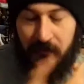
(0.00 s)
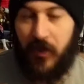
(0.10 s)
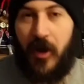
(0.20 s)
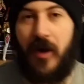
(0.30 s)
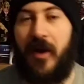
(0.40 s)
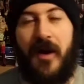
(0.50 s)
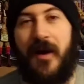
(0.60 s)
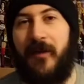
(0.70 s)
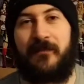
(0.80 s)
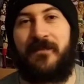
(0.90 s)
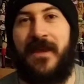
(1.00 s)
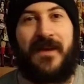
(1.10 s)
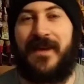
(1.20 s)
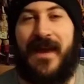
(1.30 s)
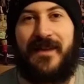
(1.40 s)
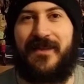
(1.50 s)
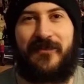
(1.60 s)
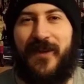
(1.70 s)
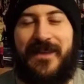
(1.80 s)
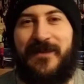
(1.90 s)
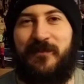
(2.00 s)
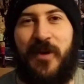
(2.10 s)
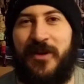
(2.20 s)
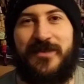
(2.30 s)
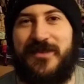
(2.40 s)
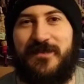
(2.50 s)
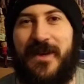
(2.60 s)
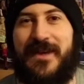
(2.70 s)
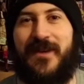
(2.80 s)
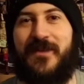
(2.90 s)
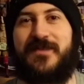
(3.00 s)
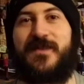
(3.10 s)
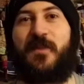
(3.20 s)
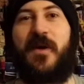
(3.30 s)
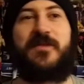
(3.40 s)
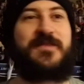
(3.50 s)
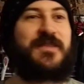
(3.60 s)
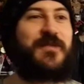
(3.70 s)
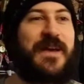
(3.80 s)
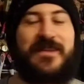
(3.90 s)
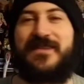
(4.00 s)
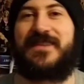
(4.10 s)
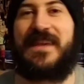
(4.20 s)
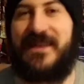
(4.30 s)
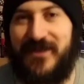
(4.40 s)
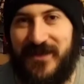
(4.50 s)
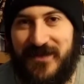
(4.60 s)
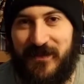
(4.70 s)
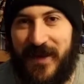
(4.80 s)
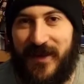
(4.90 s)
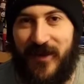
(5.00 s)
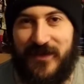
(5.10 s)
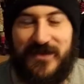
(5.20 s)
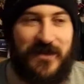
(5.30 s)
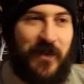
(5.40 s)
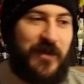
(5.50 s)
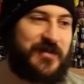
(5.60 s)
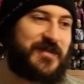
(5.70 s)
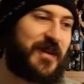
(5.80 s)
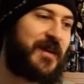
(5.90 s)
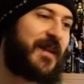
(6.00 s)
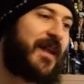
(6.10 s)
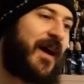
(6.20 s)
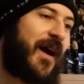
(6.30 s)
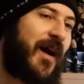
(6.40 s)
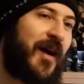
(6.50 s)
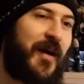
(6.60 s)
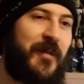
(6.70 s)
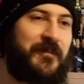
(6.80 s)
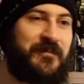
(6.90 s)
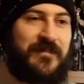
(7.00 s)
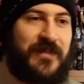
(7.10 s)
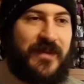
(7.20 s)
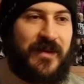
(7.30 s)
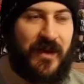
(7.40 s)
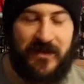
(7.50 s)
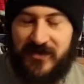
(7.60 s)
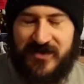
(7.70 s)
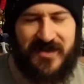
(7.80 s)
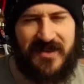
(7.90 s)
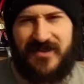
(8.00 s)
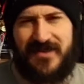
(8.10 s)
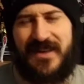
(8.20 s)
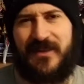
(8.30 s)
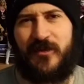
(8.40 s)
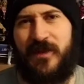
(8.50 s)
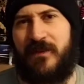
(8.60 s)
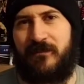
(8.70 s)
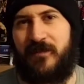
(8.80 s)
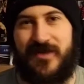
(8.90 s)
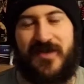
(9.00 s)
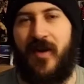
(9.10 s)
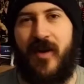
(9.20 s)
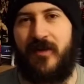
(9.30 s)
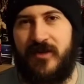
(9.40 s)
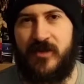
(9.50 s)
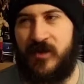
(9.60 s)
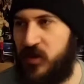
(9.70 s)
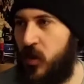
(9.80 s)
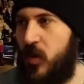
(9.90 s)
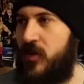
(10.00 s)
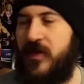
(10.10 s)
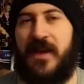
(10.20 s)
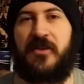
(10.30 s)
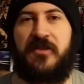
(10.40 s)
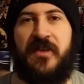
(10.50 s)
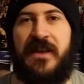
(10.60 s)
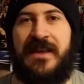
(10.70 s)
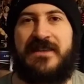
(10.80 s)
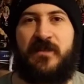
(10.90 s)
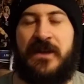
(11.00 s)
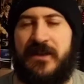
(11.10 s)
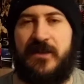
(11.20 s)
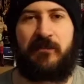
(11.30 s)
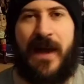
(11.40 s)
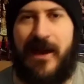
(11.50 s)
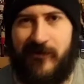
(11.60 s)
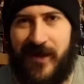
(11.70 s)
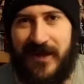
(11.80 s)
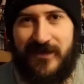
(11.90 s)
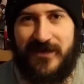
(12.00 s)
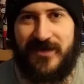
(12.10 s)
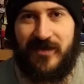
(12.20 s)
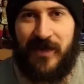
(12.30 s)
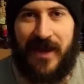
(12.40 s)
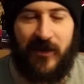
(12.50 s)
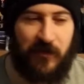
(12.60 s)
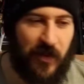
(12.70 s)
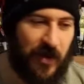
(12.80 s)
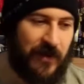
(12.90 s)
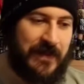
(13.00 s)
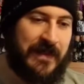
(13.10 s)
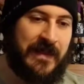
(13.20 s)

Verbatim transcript: but. Um, yeah, the fact that Punk doesn't make it onto the poster, the fact that Cena doesn't make it onto the poster, um, uh, just just a little bit bizarre. You'd have thought that they could have at least been in the background somehow, but